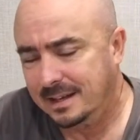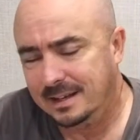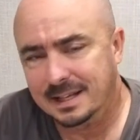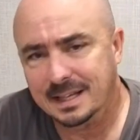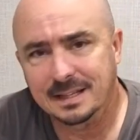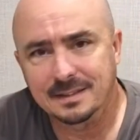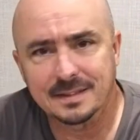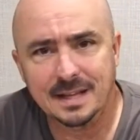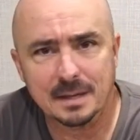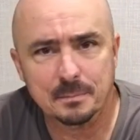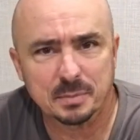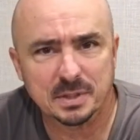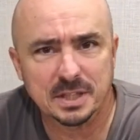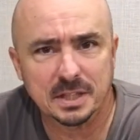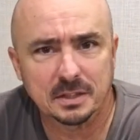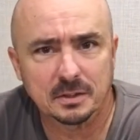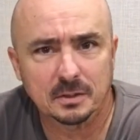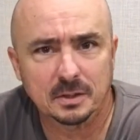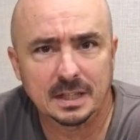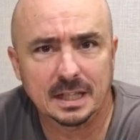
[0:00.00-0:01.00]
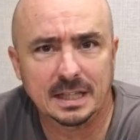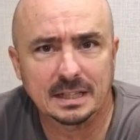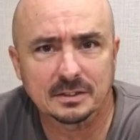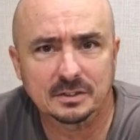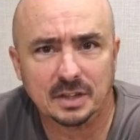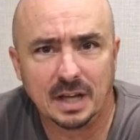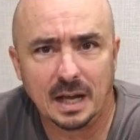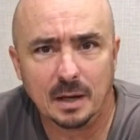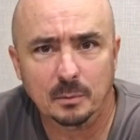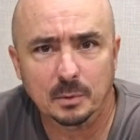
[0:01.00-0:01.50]
in that particular
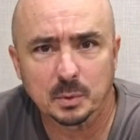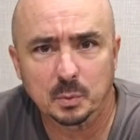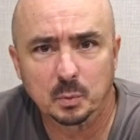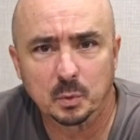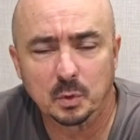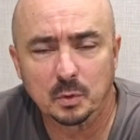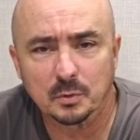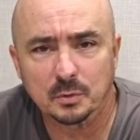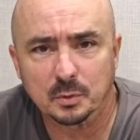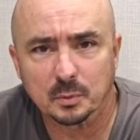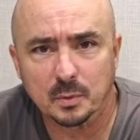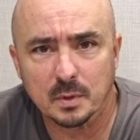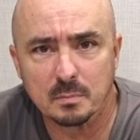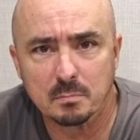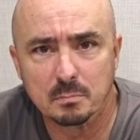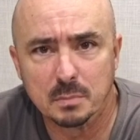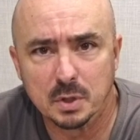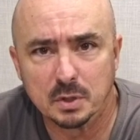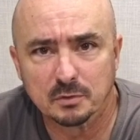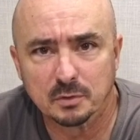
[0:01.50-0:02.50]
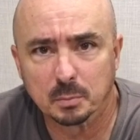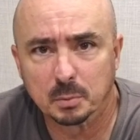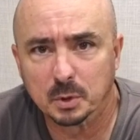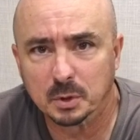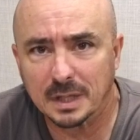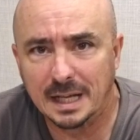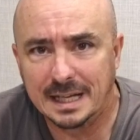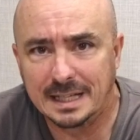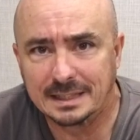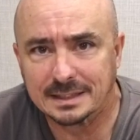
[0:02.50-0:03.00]
case, I would want the
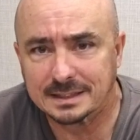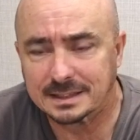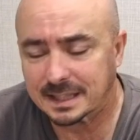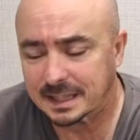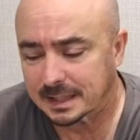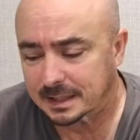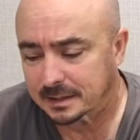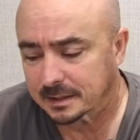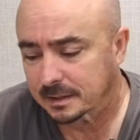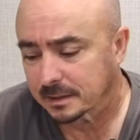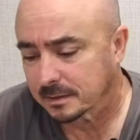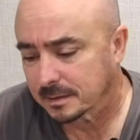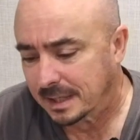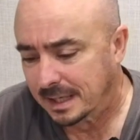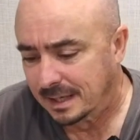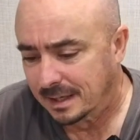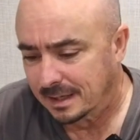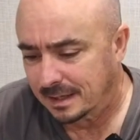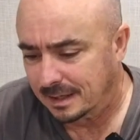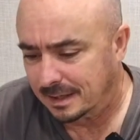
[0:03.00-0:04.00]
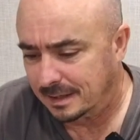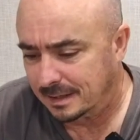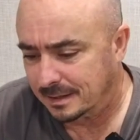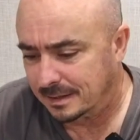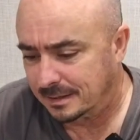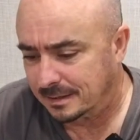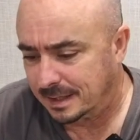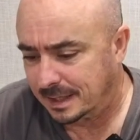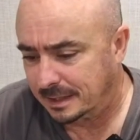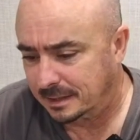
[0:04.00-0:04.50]
removable antenna
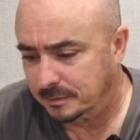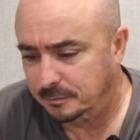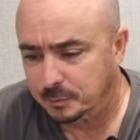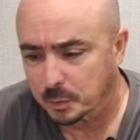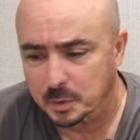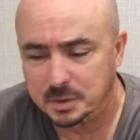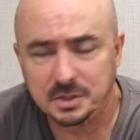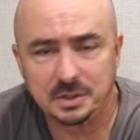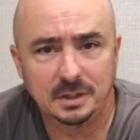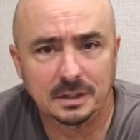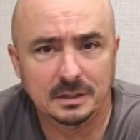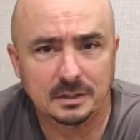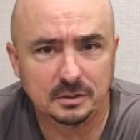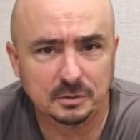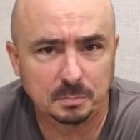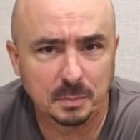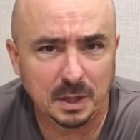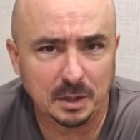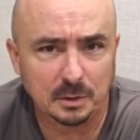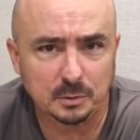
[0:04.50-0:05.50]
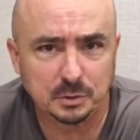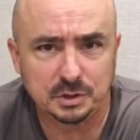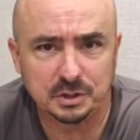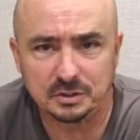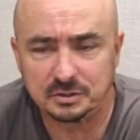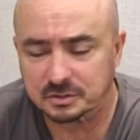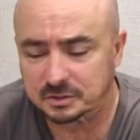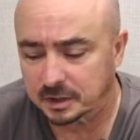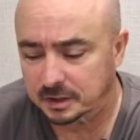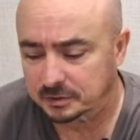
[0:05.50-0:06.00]
uh, and unfortunately, this model
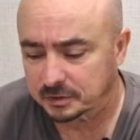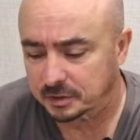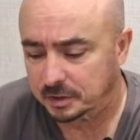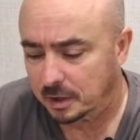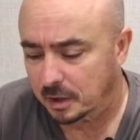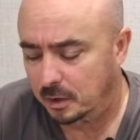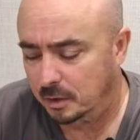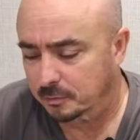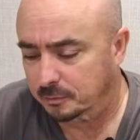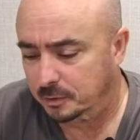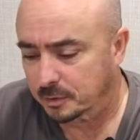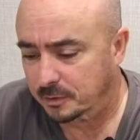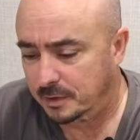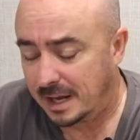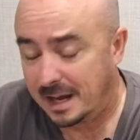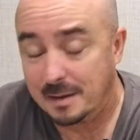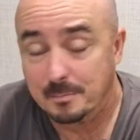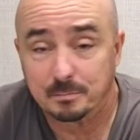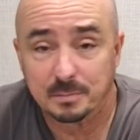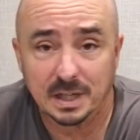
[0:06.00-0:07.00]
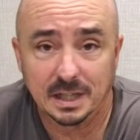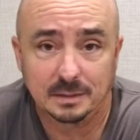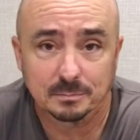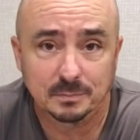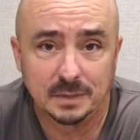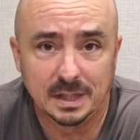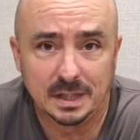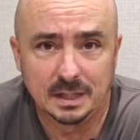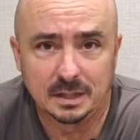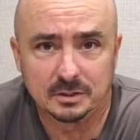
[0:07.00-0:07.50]
just doesn't offer that. But
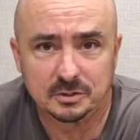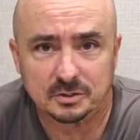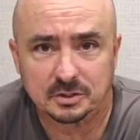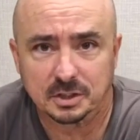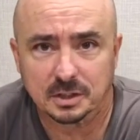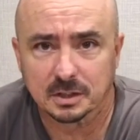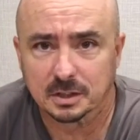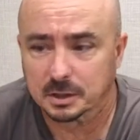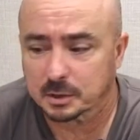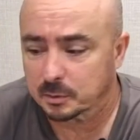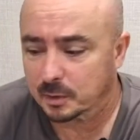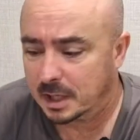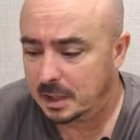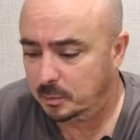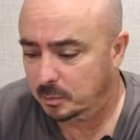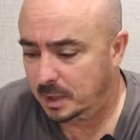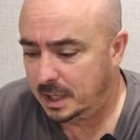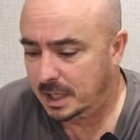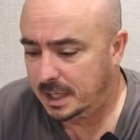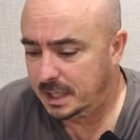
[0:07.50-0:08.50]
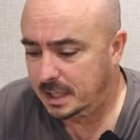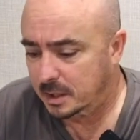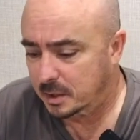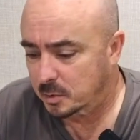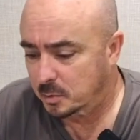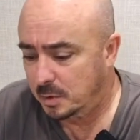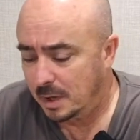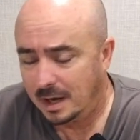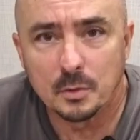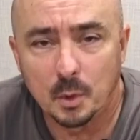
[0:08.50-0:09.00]
still a great
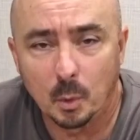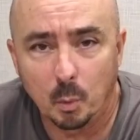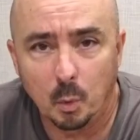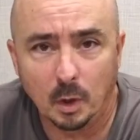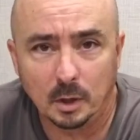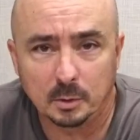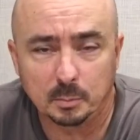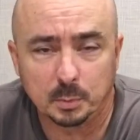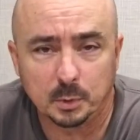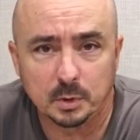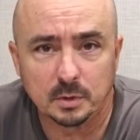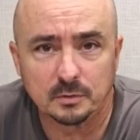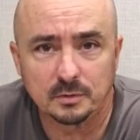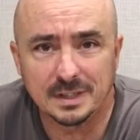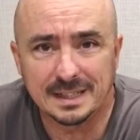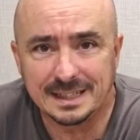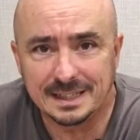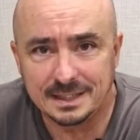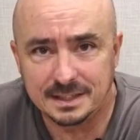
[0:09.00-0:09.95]
radio. The waterproofing